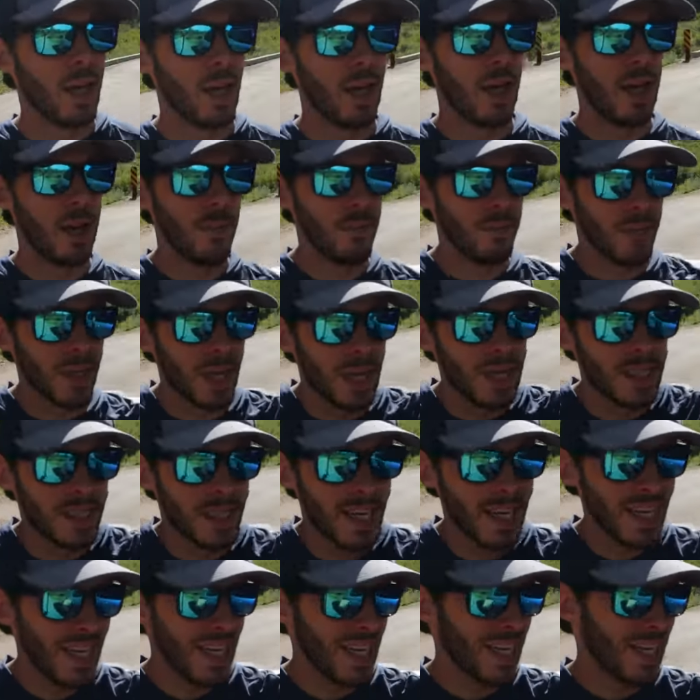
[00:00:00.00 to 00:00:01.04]
Um, it's
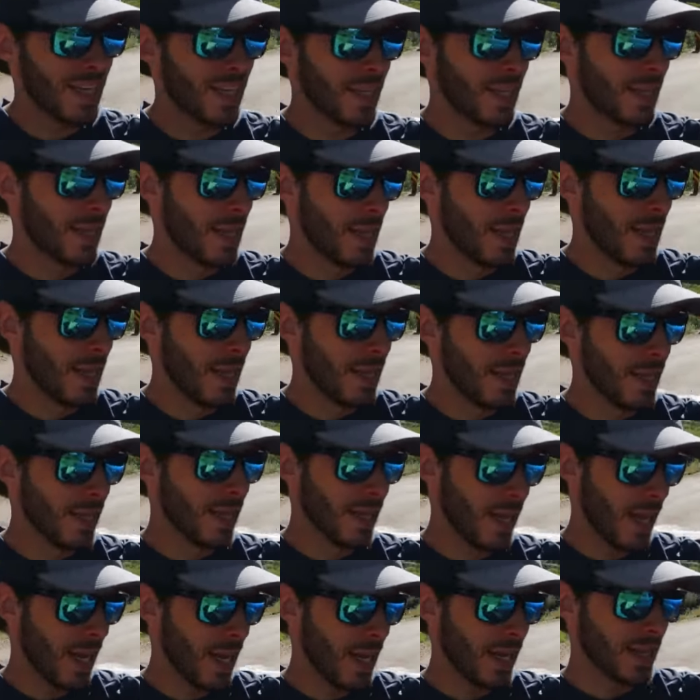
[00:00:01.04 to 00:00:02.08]
getting
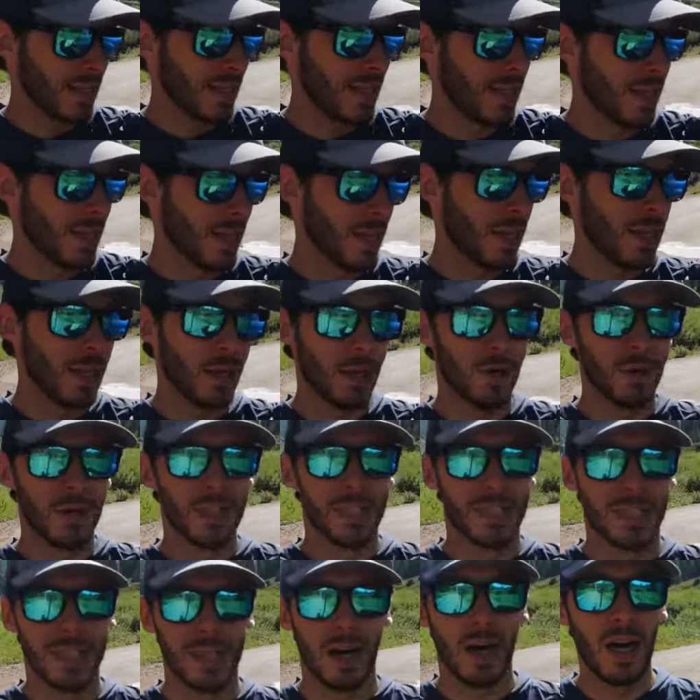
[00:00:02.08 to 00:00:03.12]
late though.
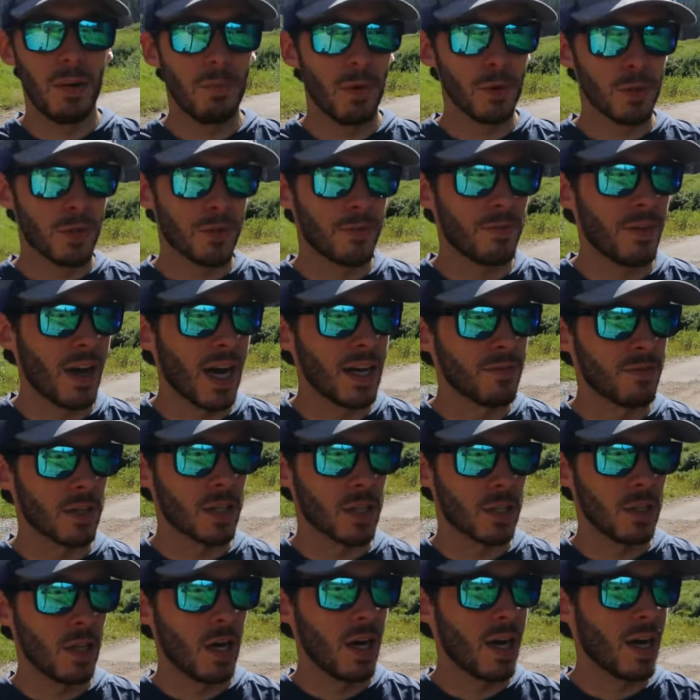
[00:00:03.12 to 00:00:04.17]
It's almost five
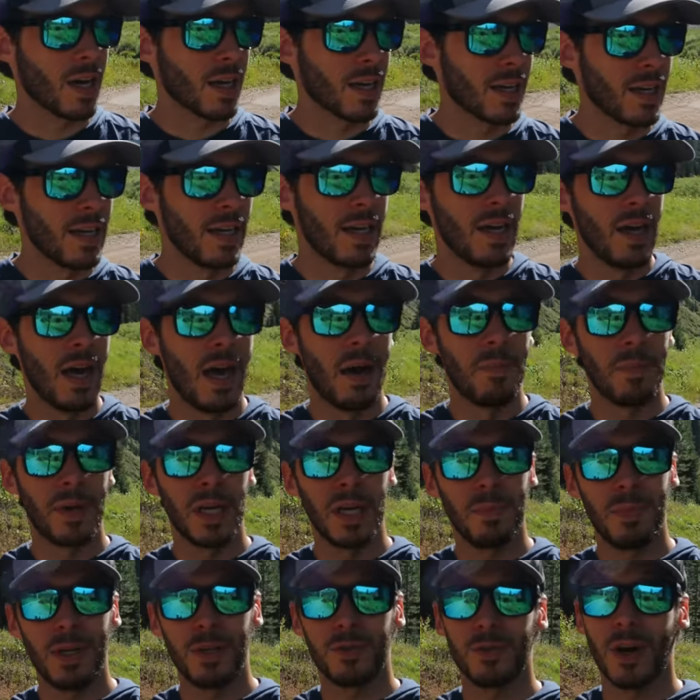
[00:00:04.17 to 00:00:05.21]
o'clock. I'm
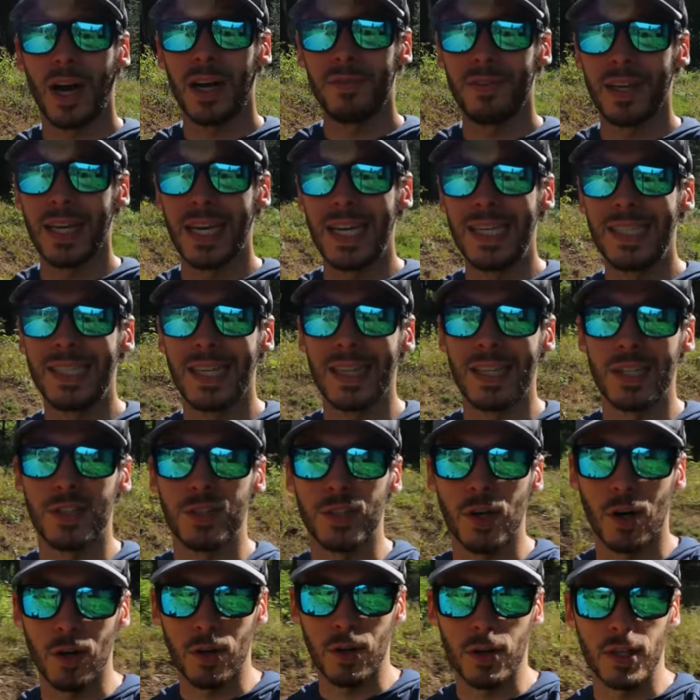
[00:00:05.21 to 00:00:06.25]
gonna be driving into the
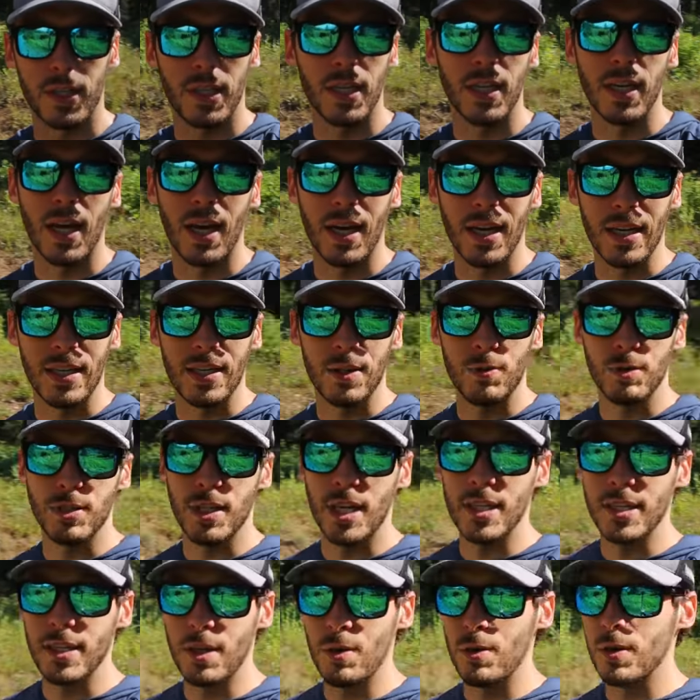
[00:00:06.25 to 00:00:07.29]
dark tonight,
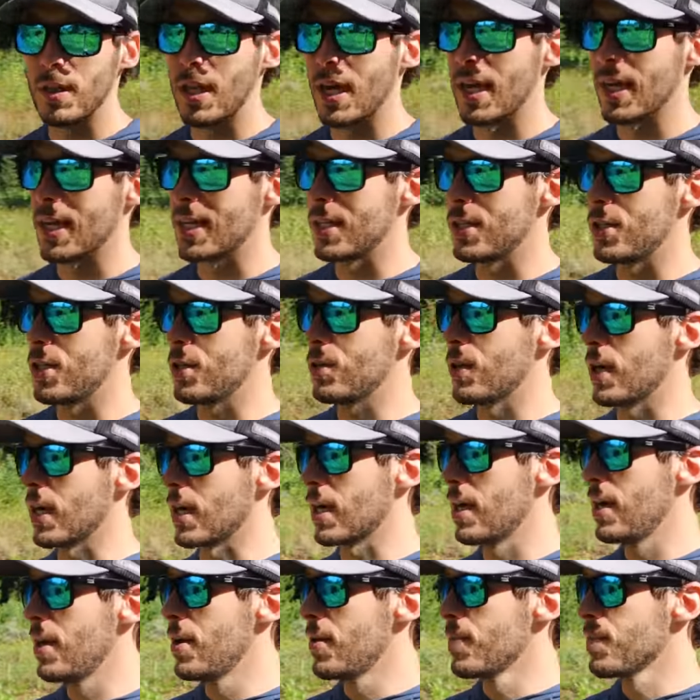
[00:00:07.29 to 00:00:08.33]
which I don't like
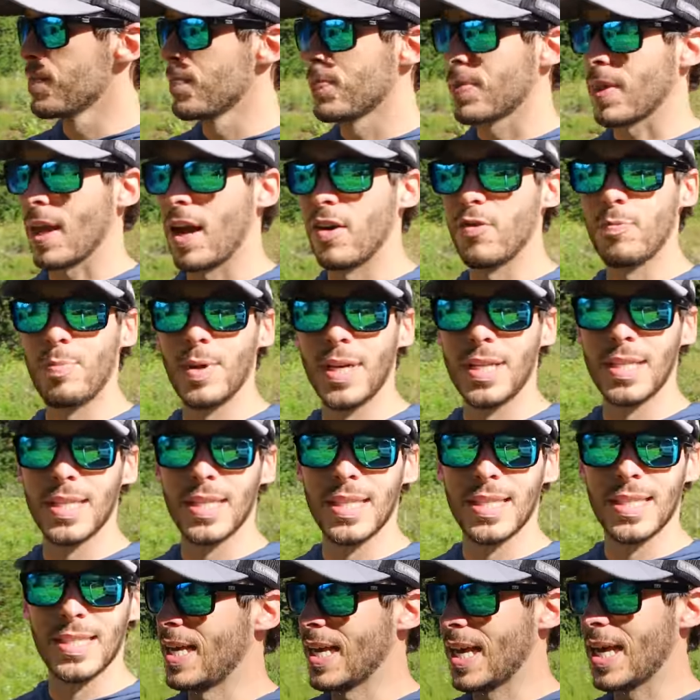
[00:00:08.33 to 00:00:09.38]
doing. I've
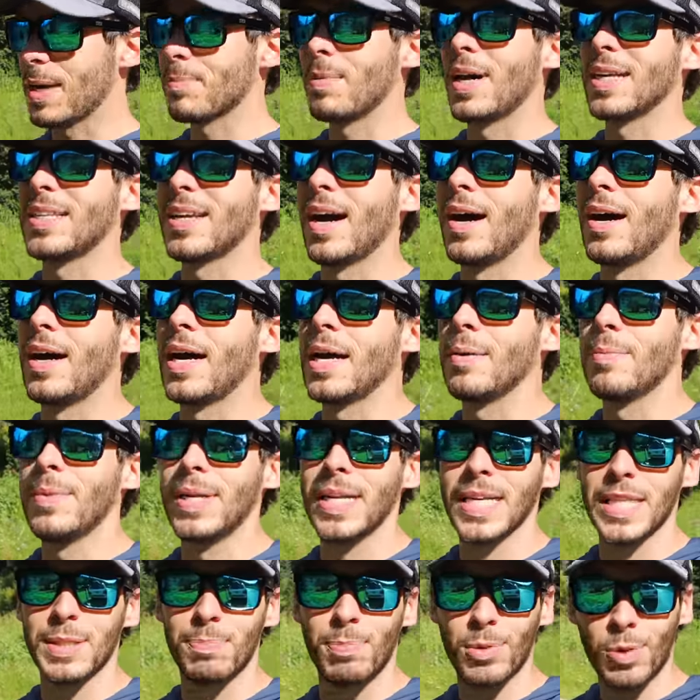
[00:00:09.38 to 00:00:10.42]
been taking my time
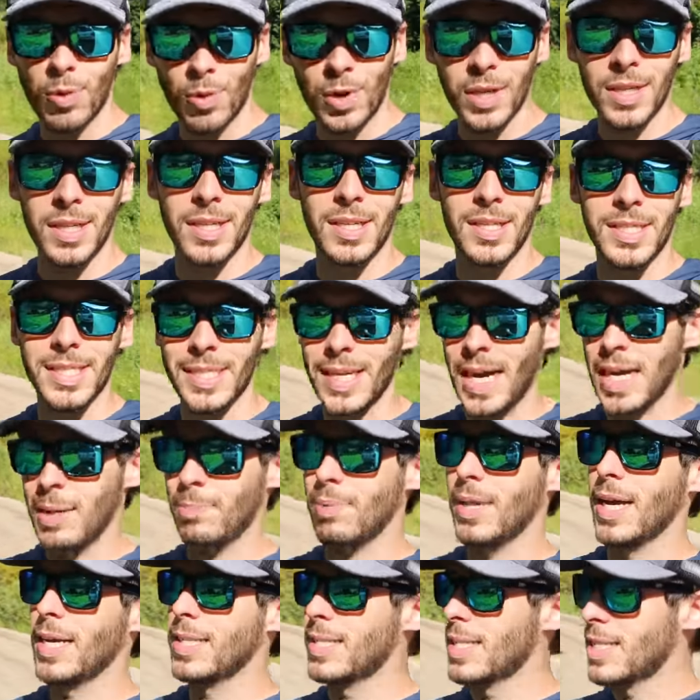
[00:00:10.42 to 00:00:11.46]
and exploring little
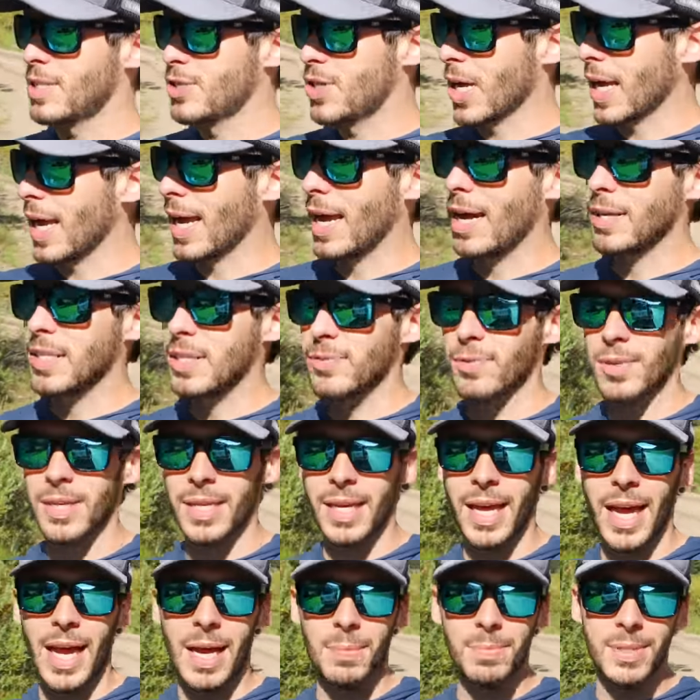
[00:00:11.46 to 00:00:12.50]
side places, checking out
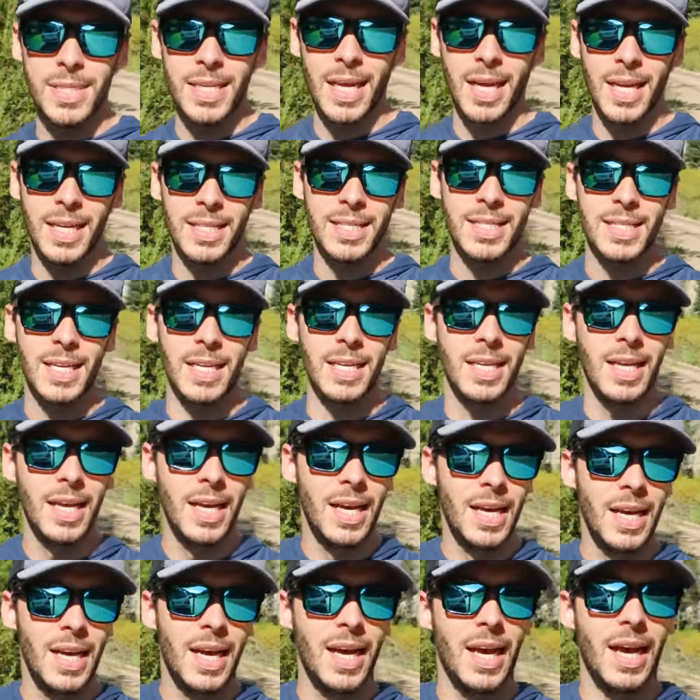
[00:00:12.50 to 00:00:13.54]
different campsites, and
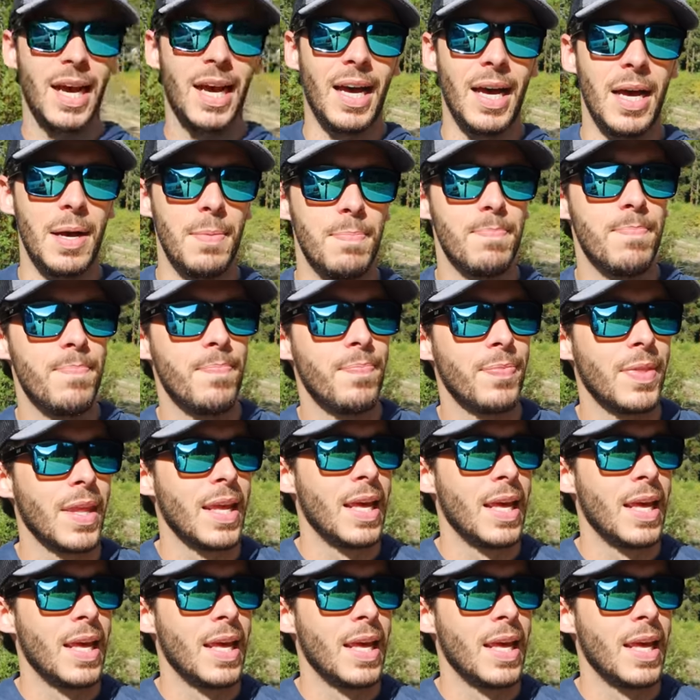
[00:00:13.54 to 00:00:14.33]
um,